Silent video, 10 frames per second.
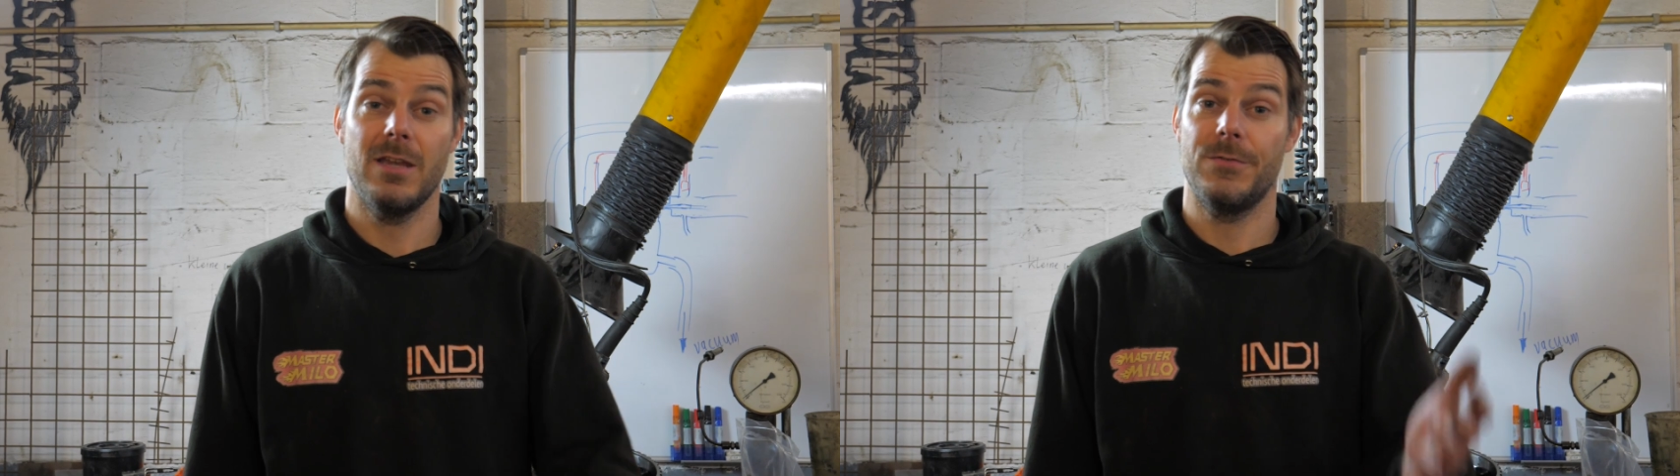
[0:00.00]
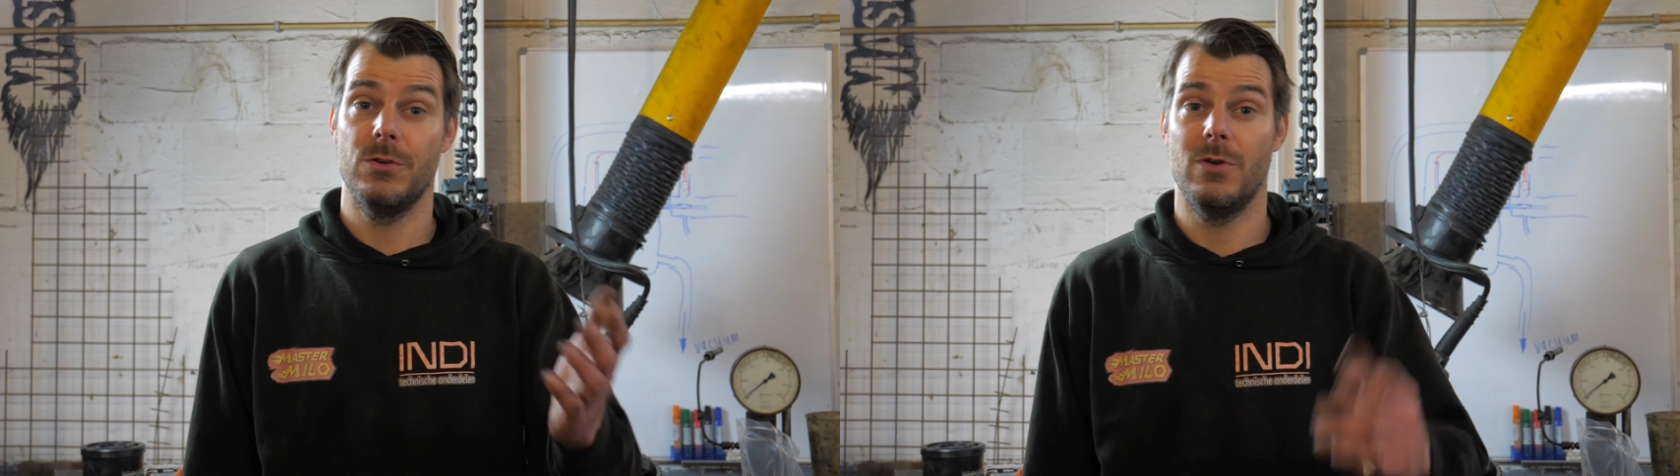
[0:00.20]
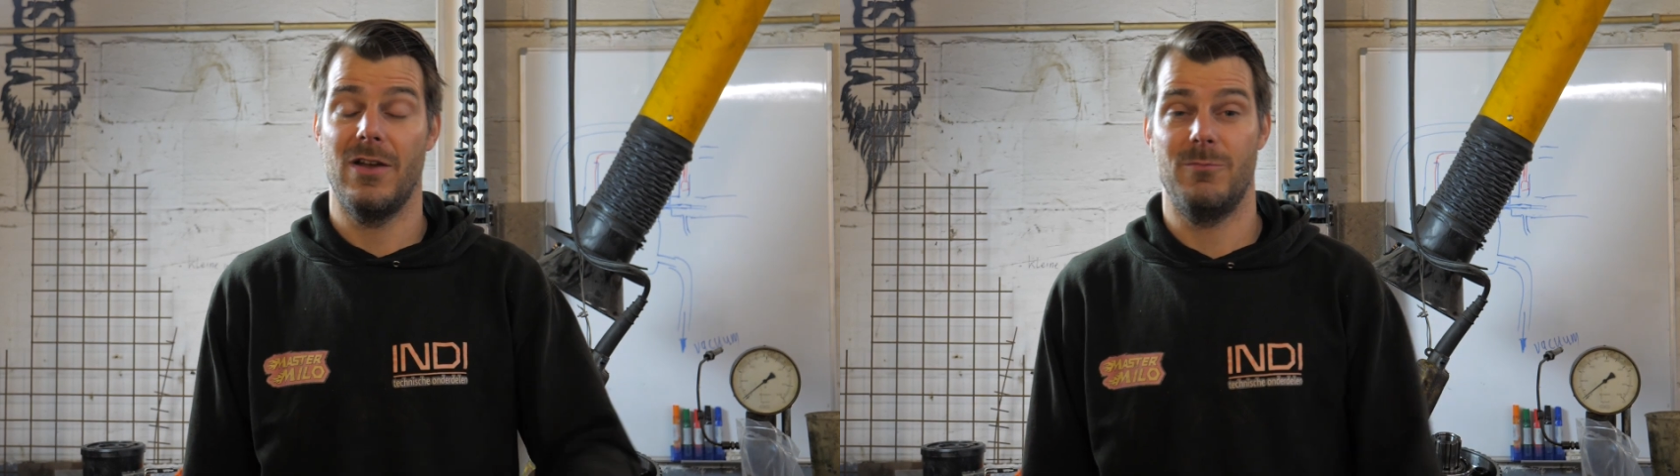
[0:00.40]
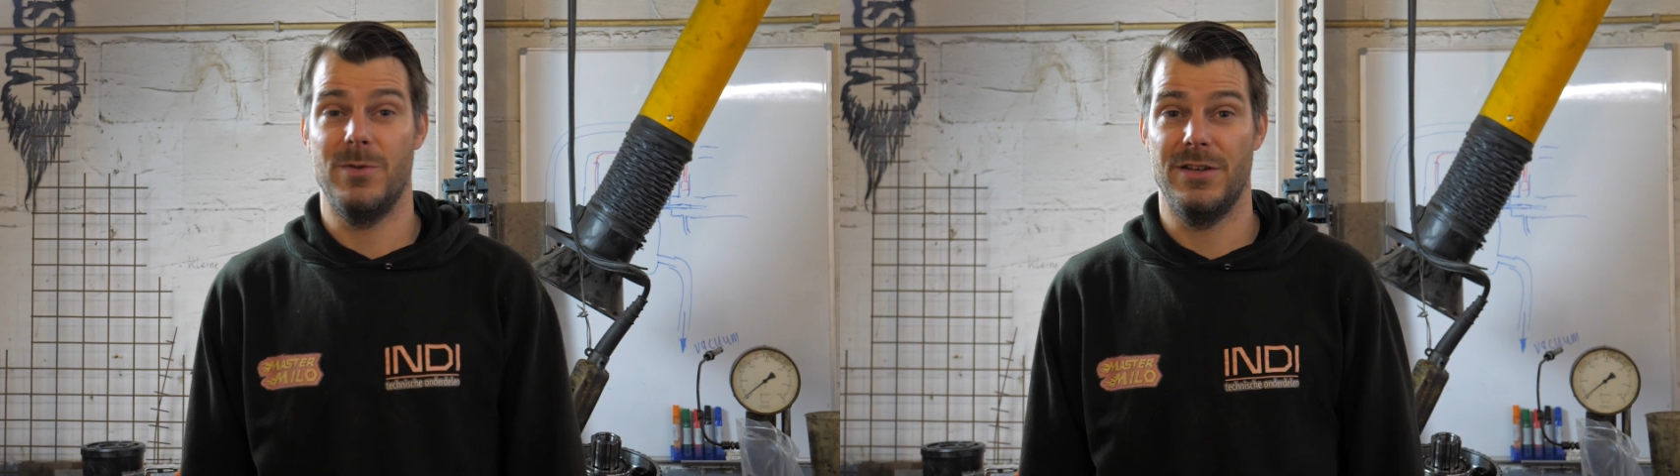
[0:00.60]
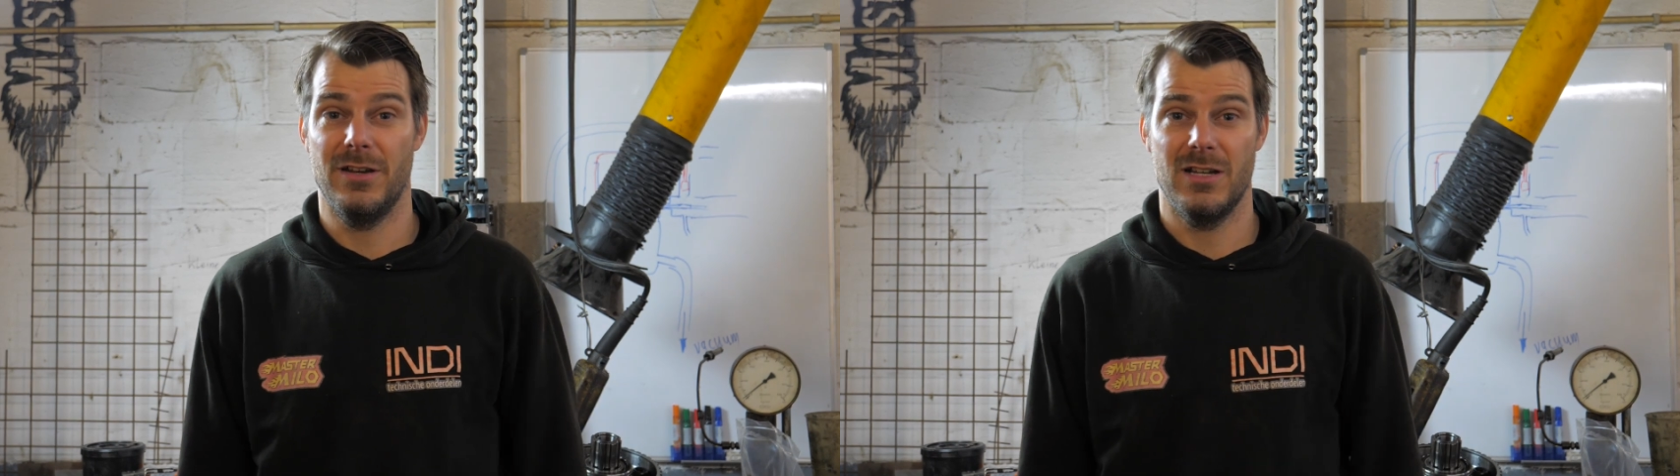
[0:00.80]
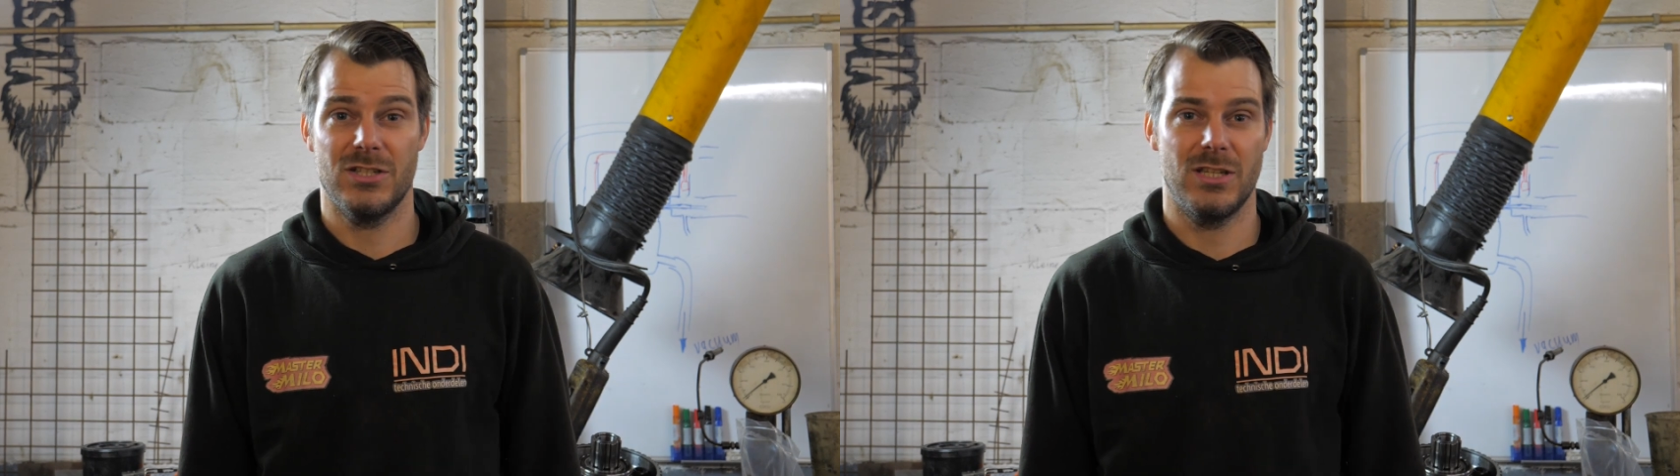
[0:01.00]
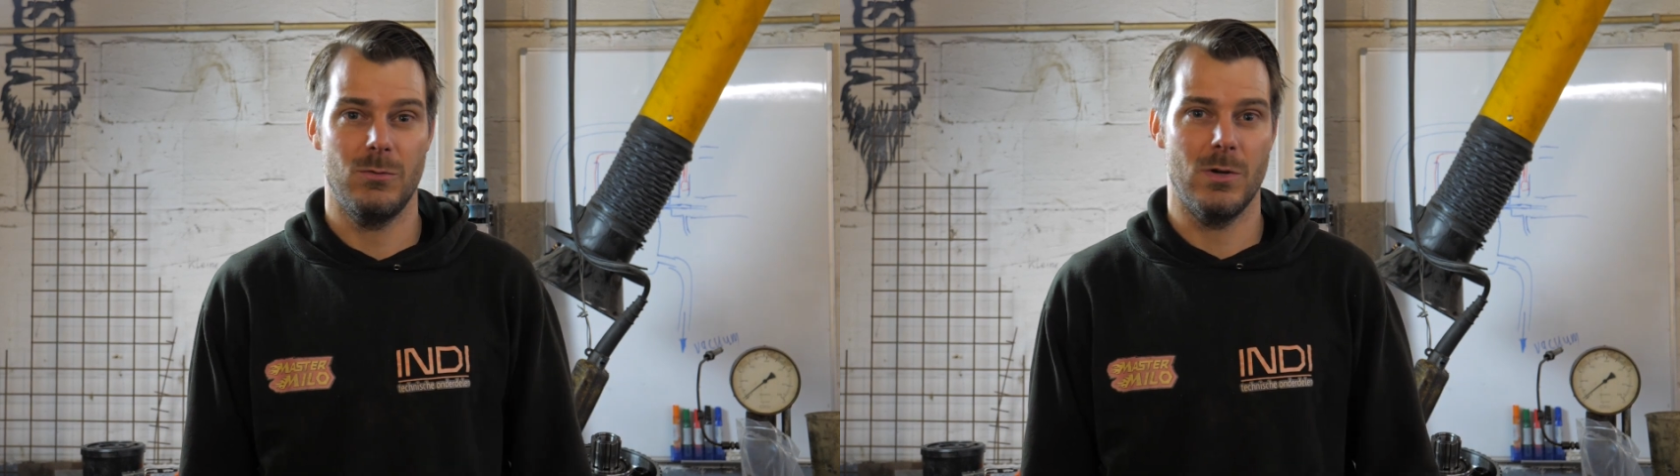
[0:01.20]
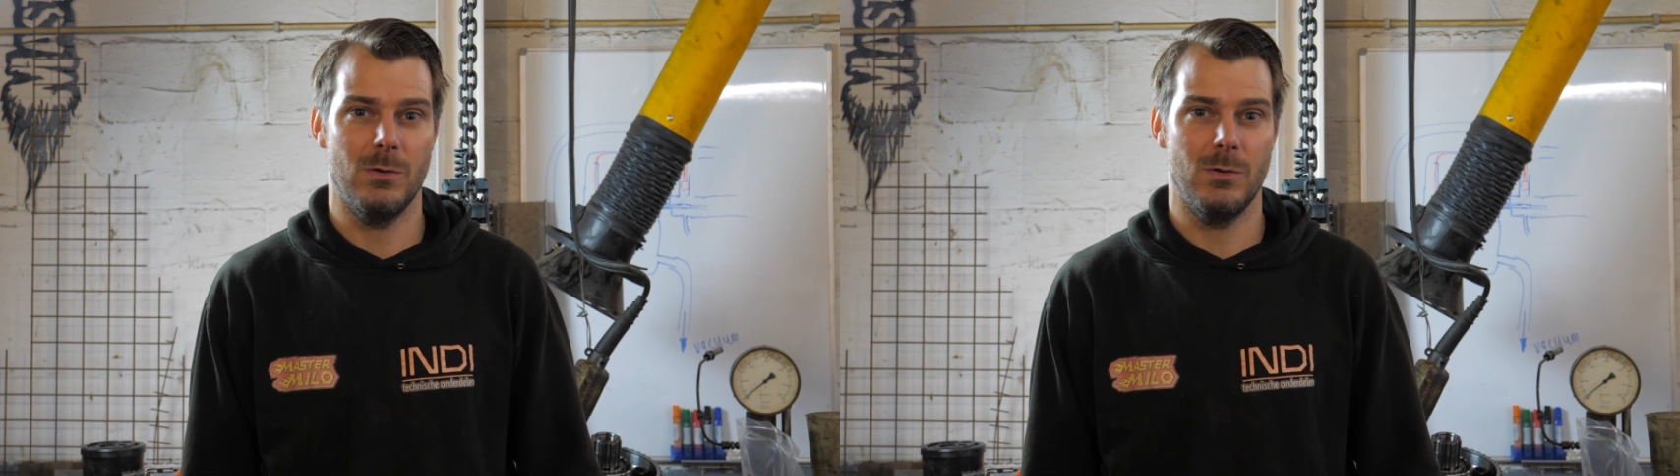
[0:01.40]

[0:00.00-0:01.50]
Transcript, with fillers: of you have been asking,